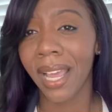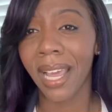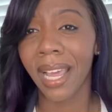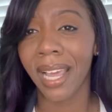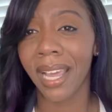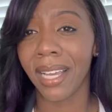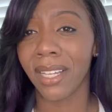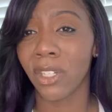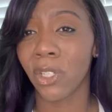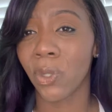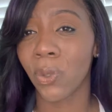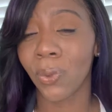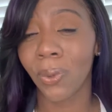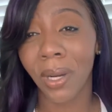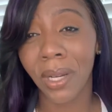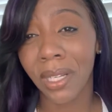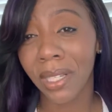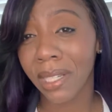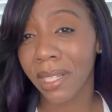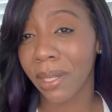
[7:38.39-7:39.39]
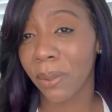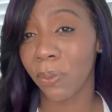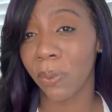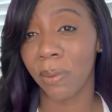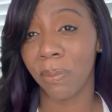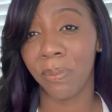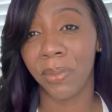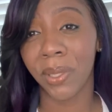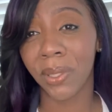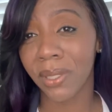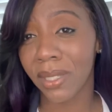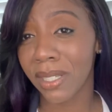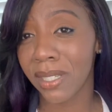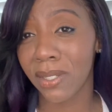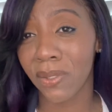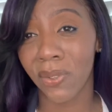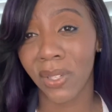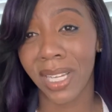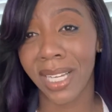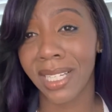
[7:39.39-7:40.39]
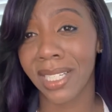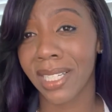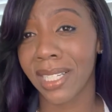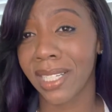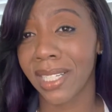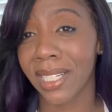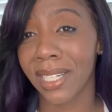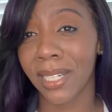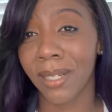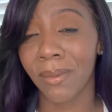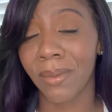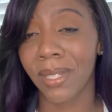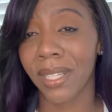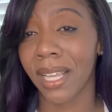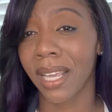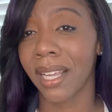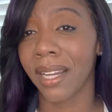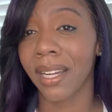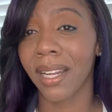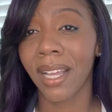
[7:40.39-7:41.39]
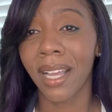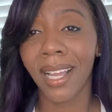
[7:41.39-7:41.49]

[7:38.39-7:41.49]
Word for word: and struggling with building these relationships and